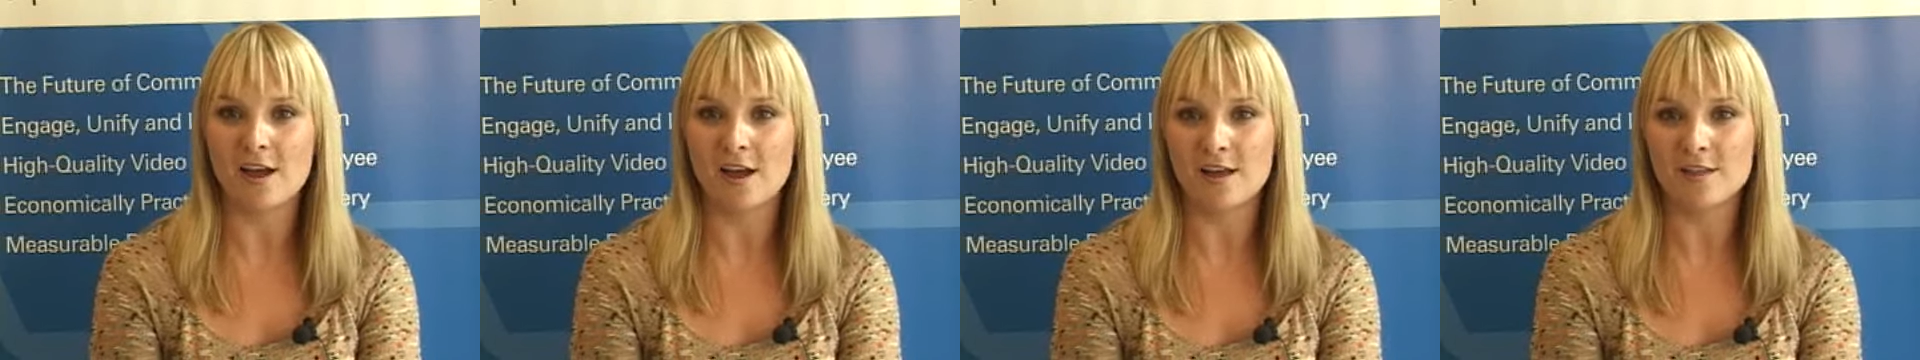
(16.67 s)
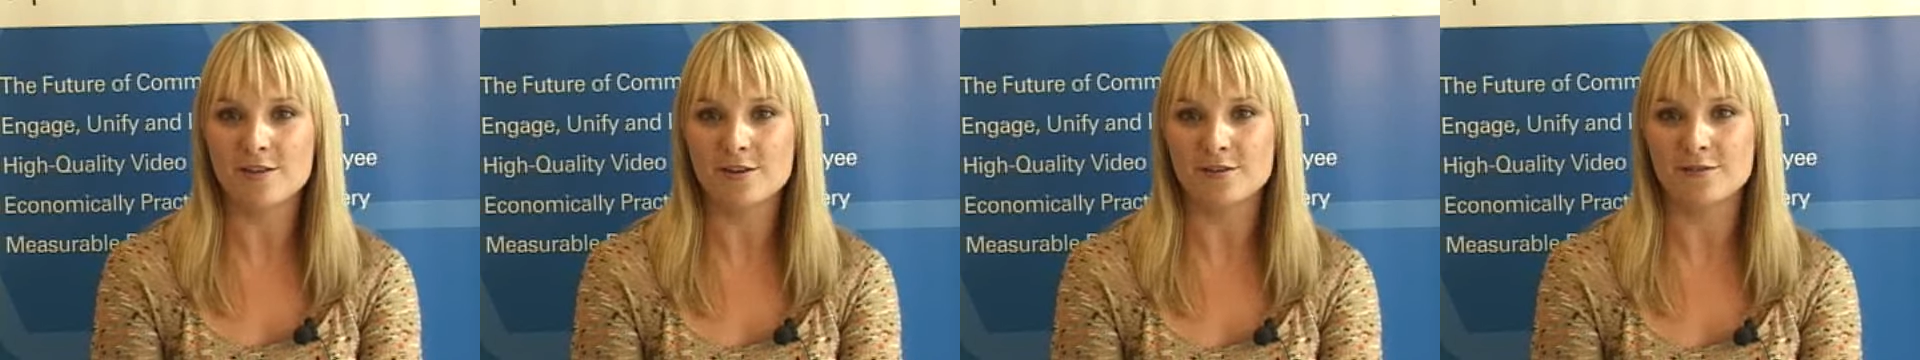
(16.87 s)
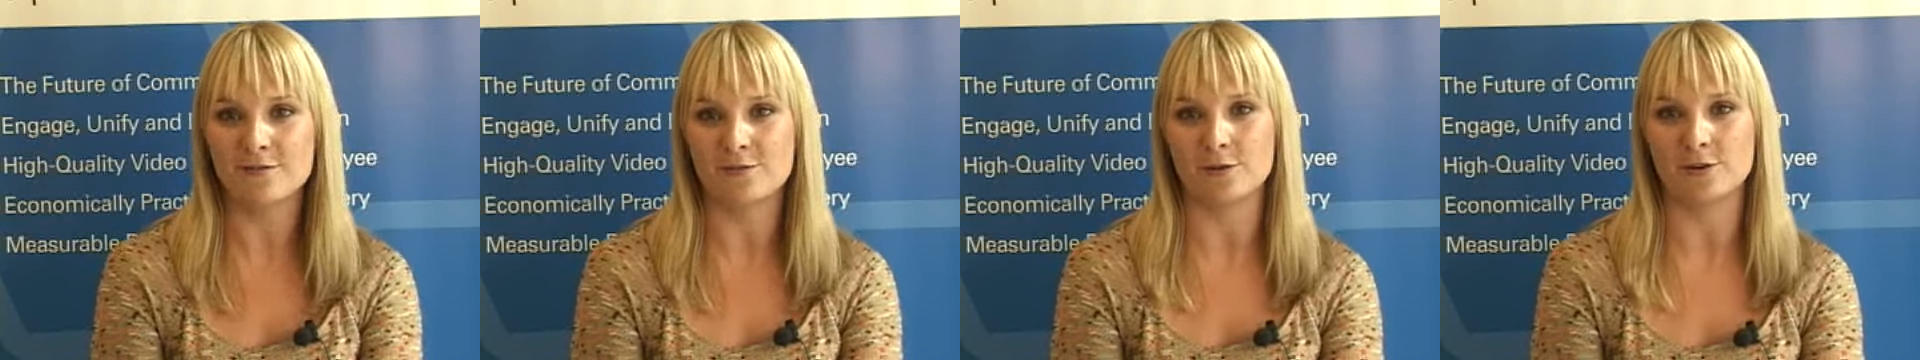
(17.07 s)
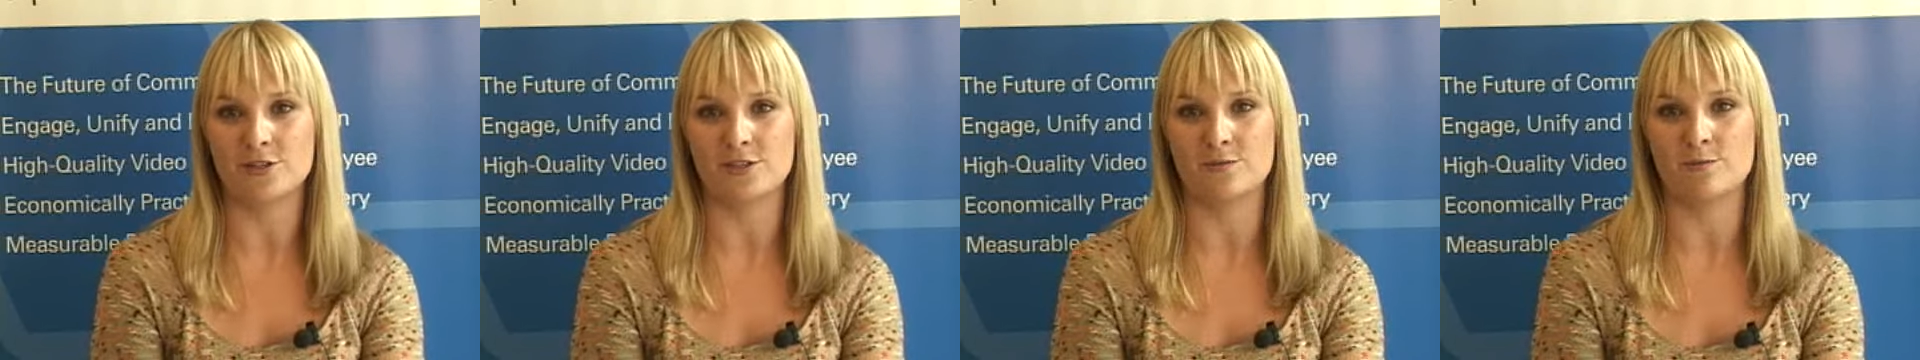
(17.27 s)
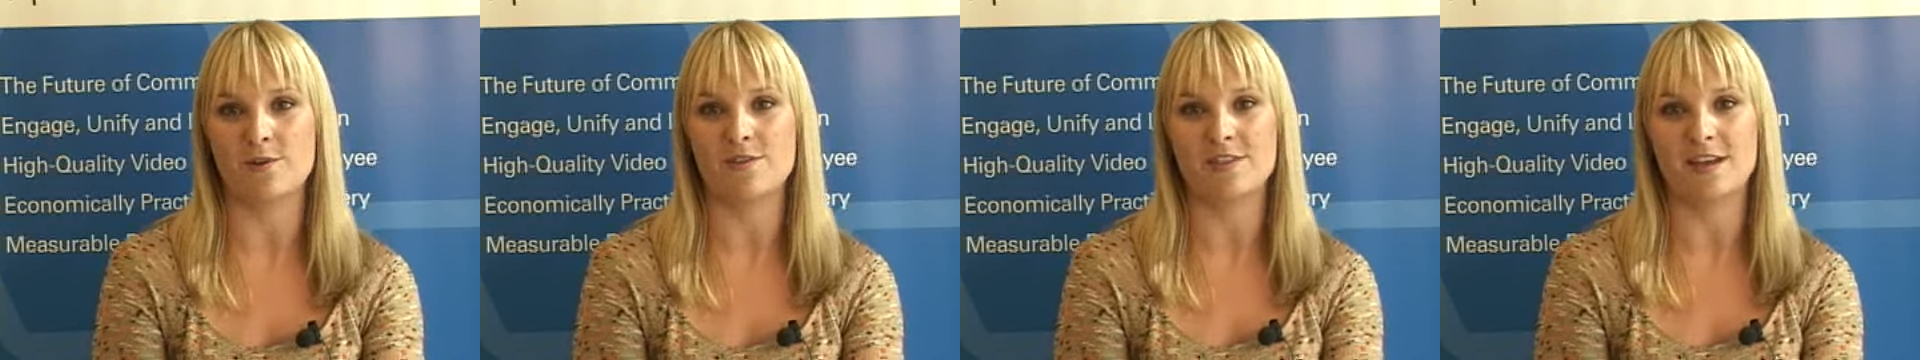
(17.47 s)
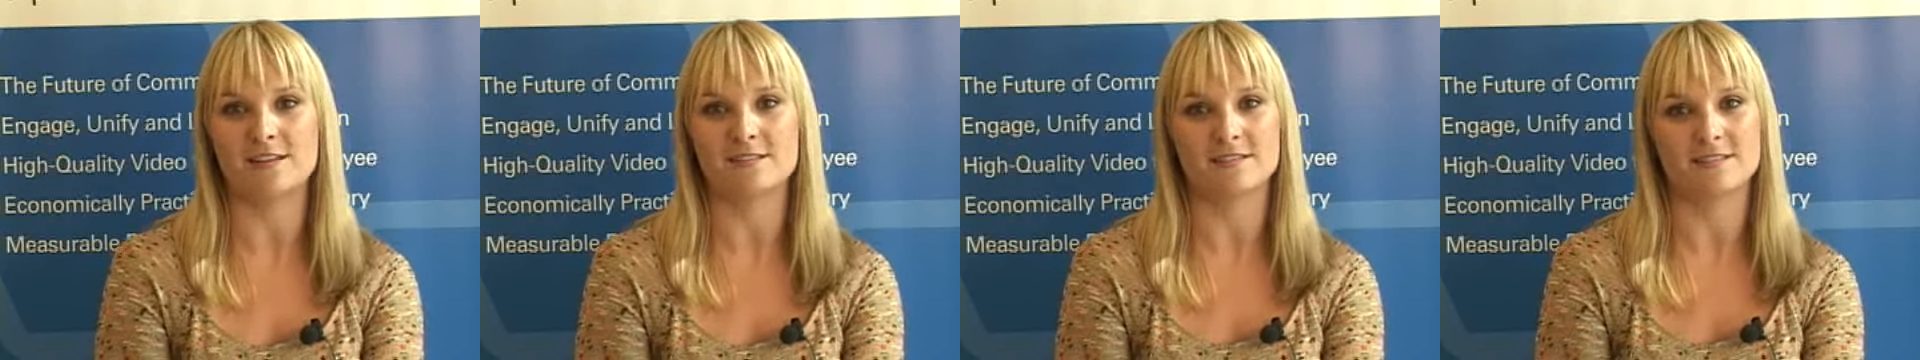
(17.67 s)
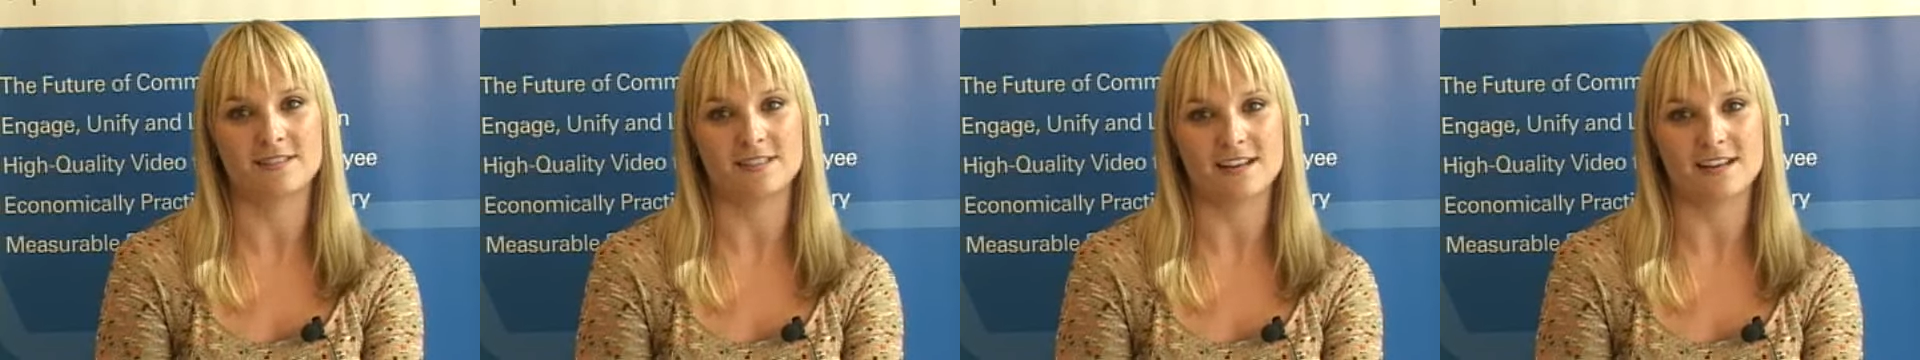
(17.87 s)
other Fortune 1000